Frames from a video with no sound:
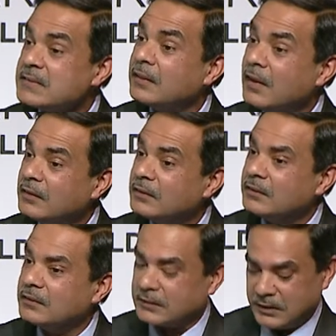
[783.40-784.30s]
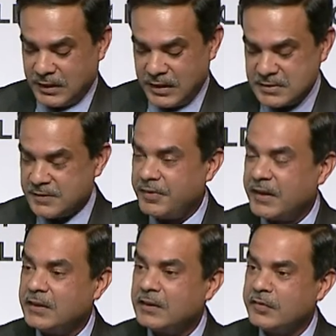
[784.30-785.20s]
a Londoner, it's a
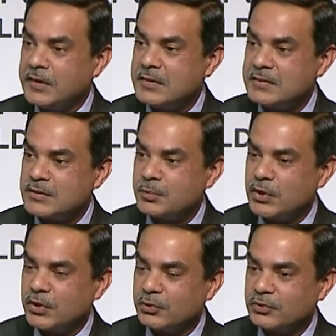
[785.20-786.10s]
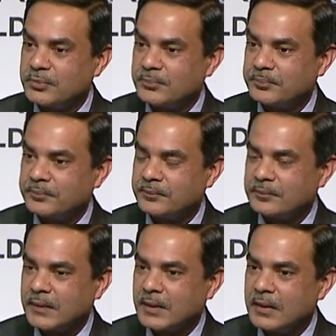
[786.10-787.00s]
very convenient system to use.
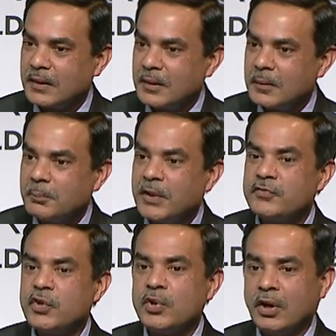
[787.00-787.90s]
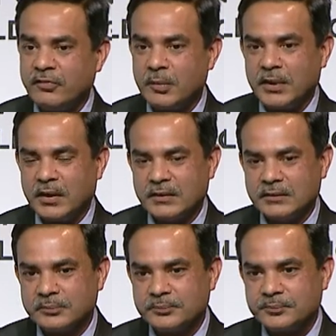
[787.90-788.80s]
But if you're not from
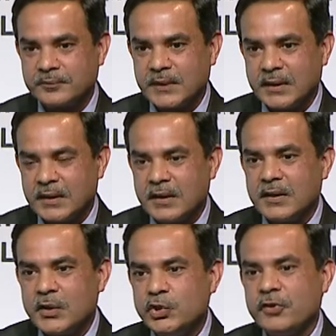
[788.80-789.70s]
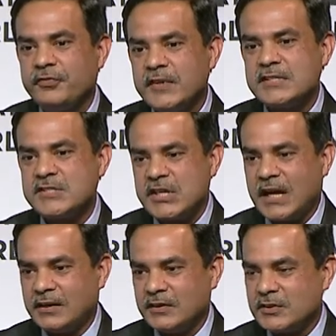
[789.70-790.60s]
London, your first
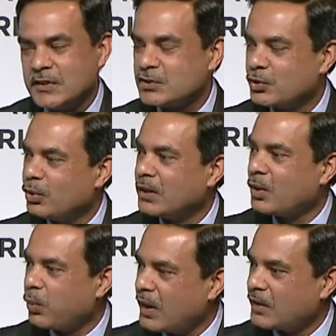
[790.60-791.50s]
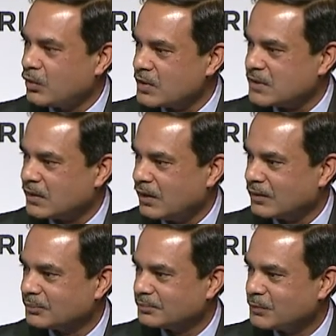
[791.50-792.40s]
challenge is to go and acquire an Oyster card.
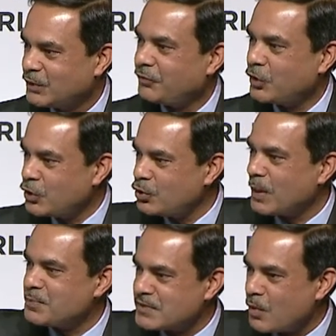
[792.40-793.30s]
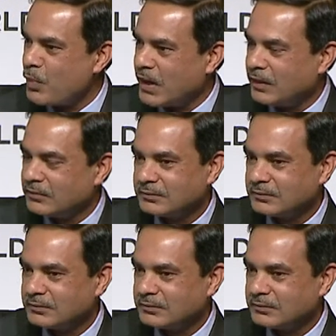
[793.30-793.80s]
You have to queue up somewhere